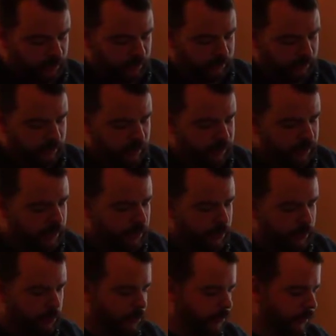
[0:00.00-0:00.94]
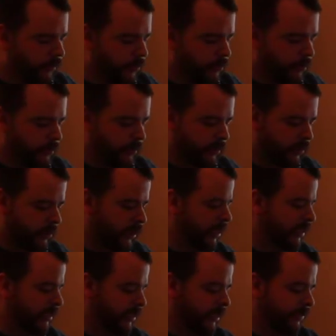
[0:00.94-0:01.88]
because he had to redraw the
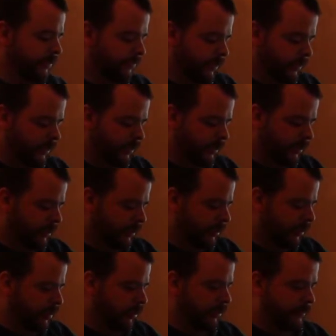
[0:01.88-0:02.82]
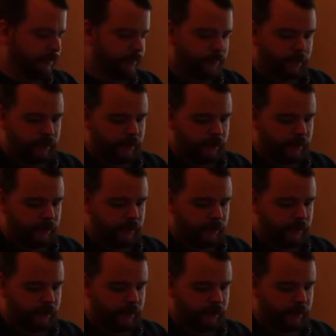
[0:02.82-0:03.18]
DXF for